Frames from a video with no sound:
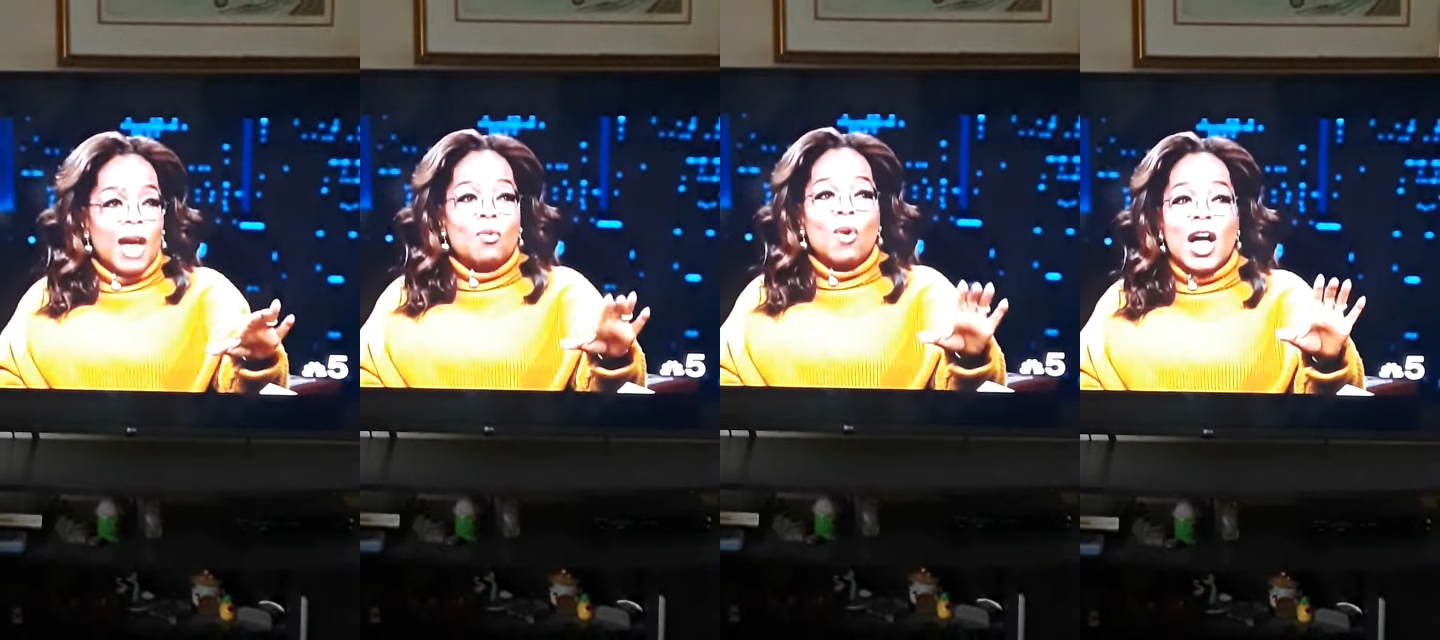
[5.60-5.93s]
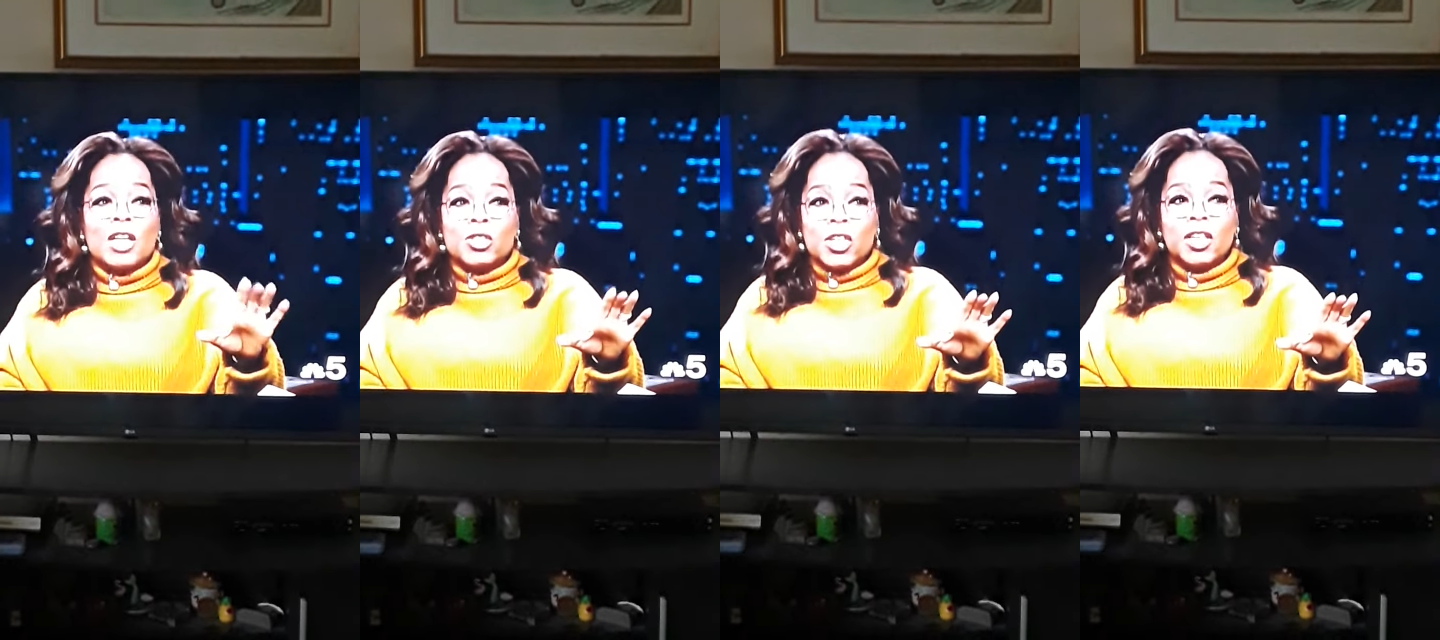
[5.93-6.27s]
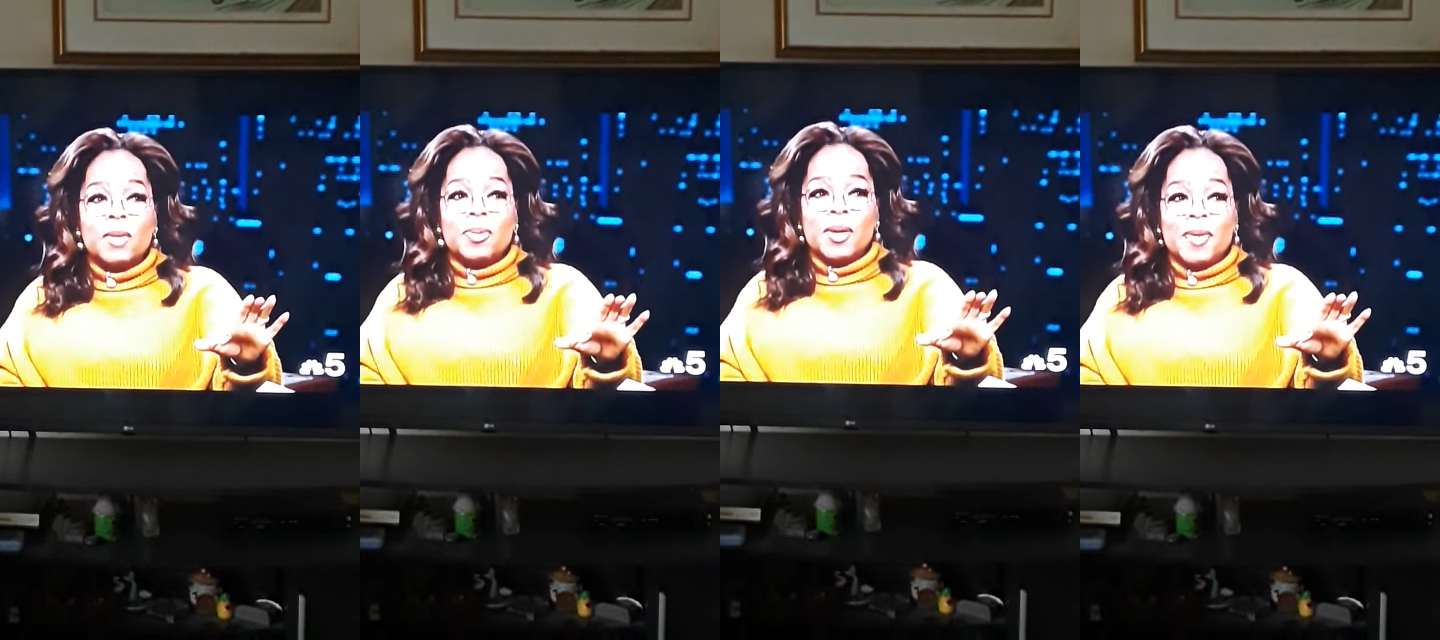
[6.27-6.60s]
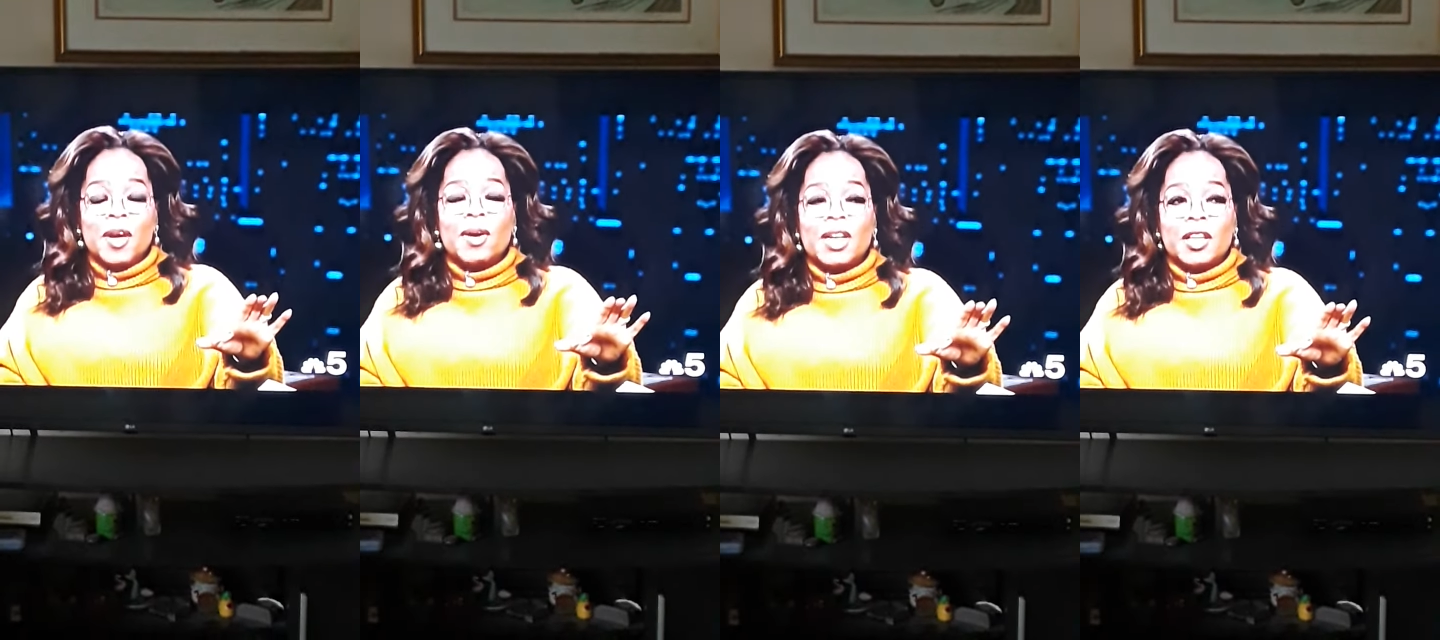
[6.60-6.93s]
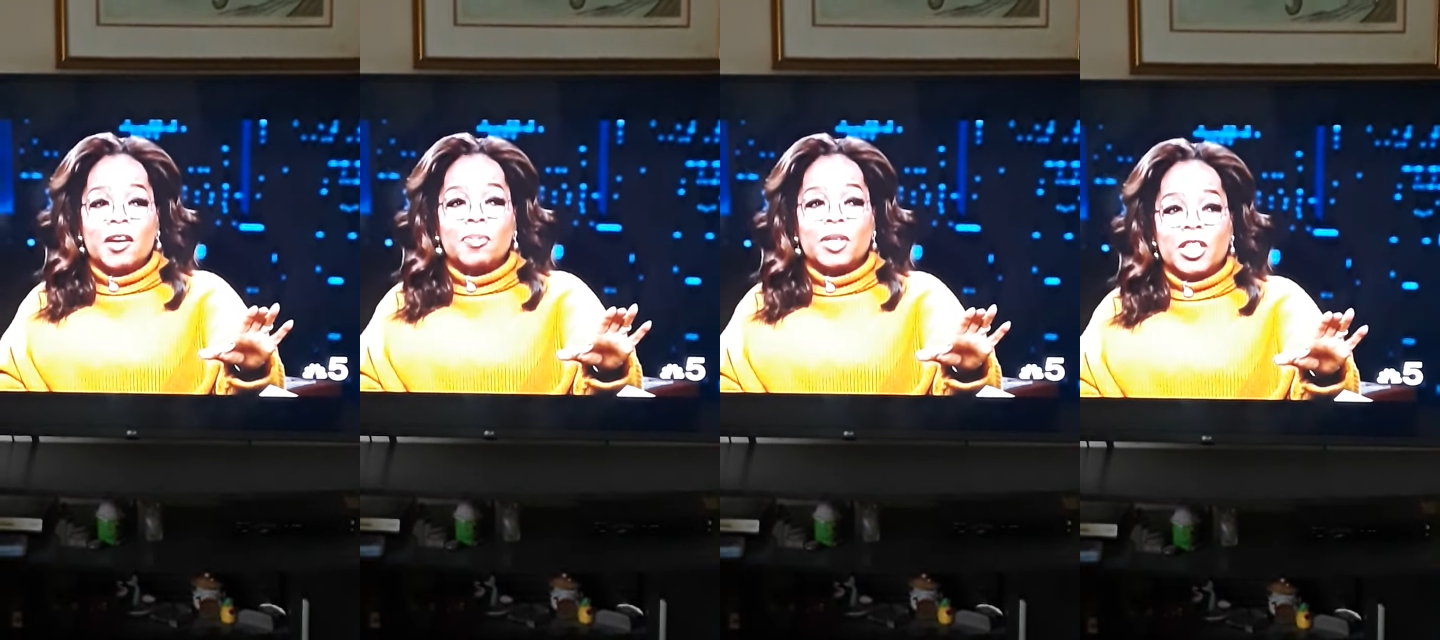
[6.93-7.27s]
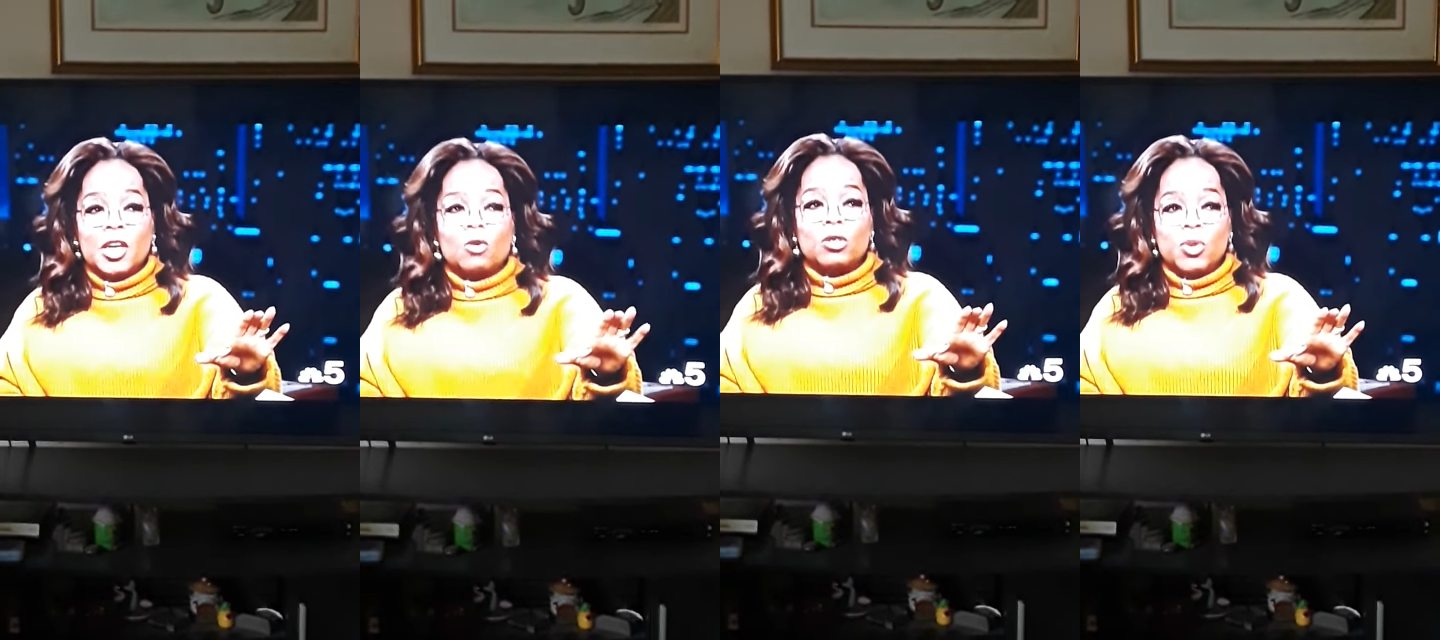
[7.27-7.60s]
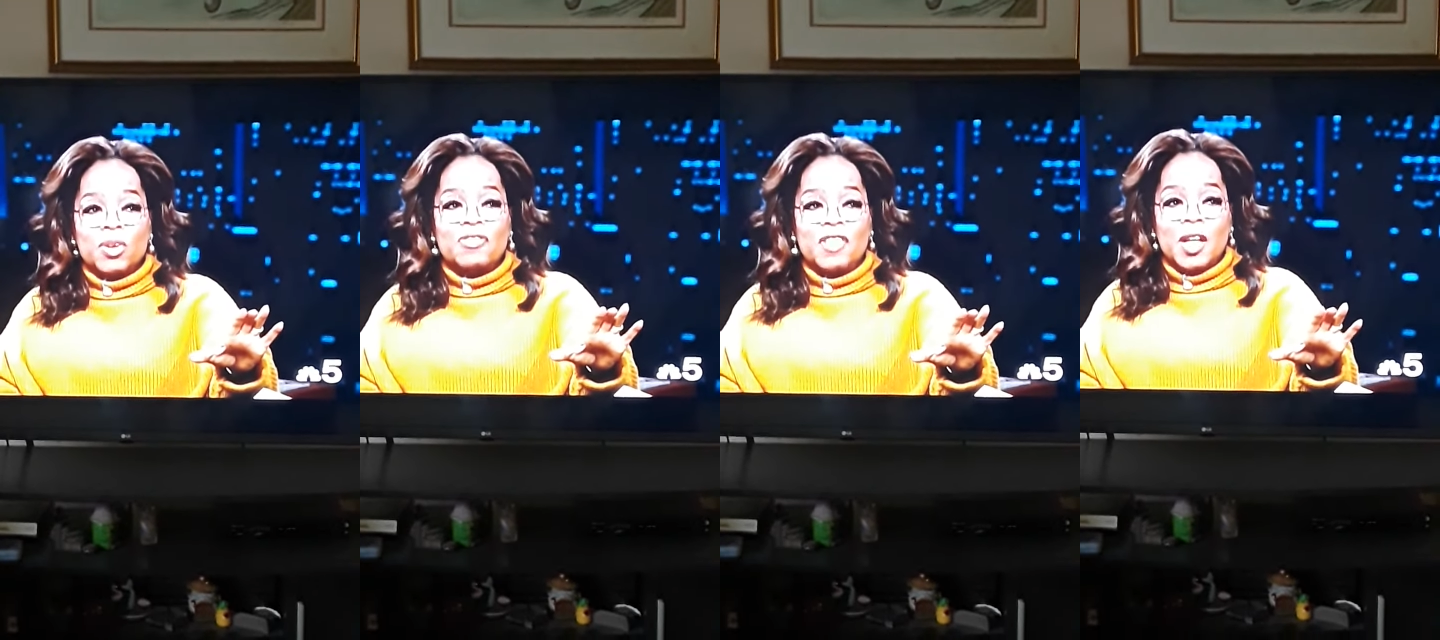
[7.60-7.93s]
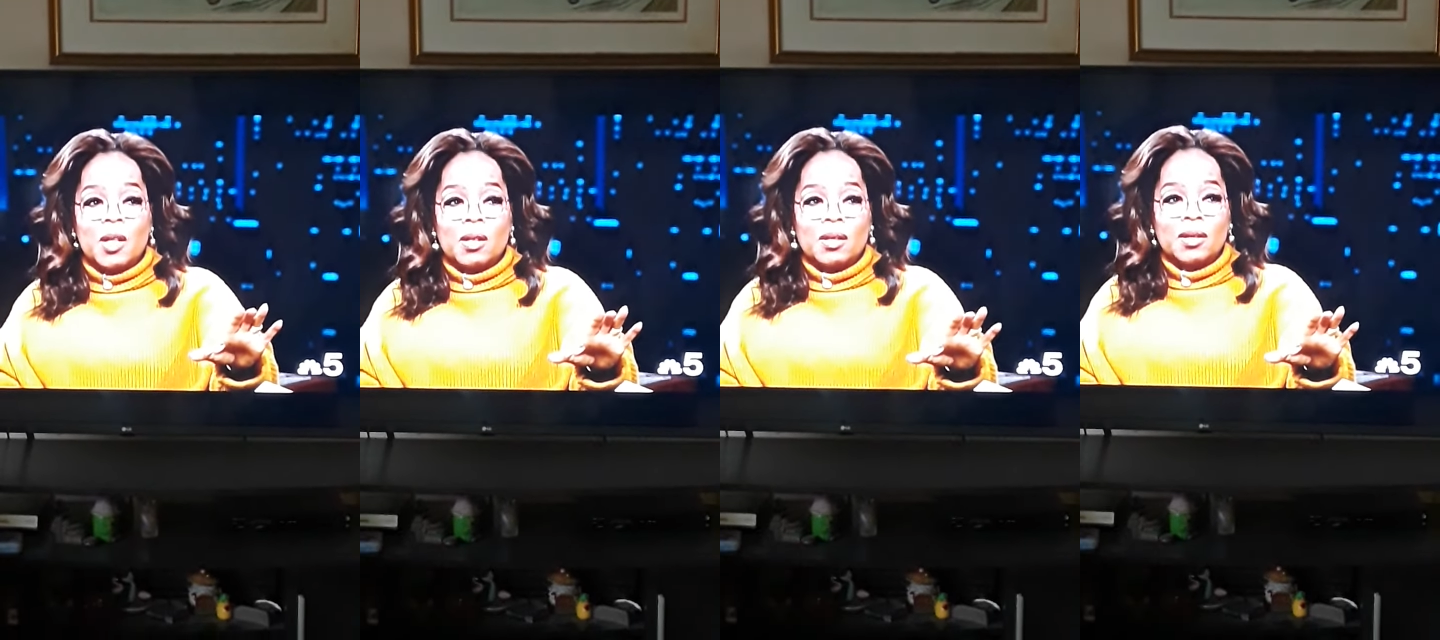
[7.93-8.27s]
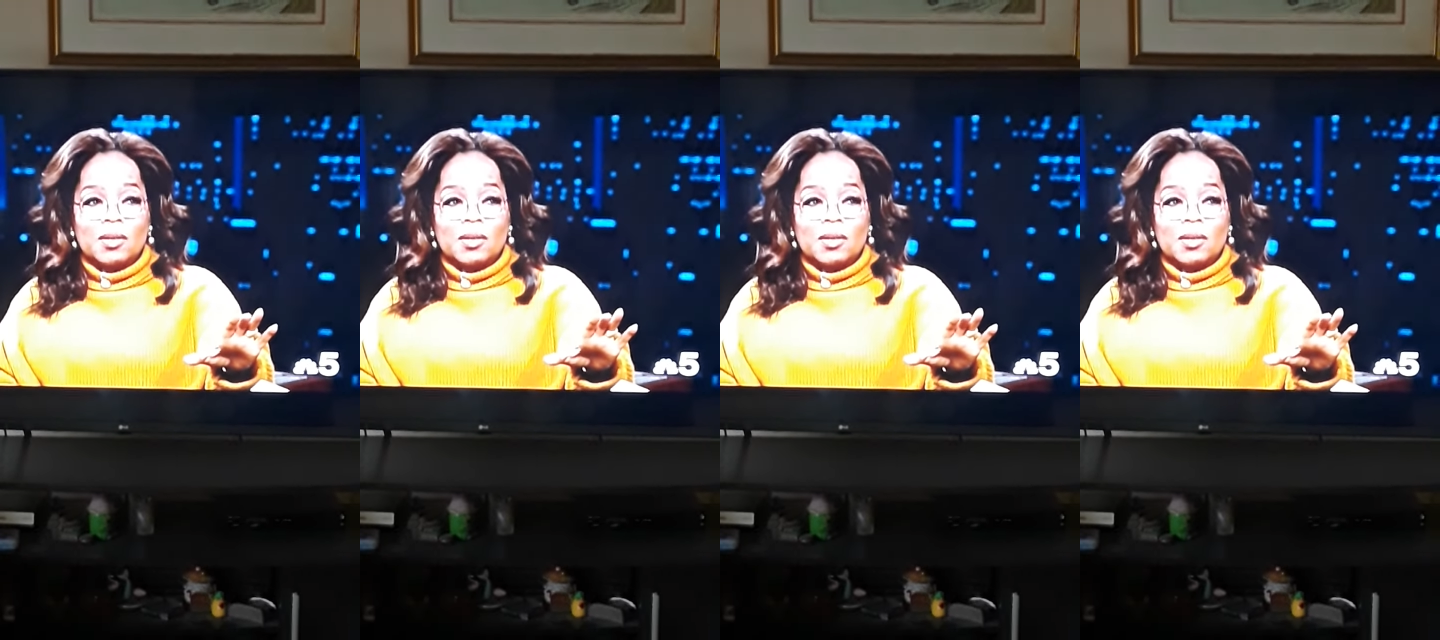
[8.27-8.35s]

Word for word: I was going to be buried there, but the oak tree fell.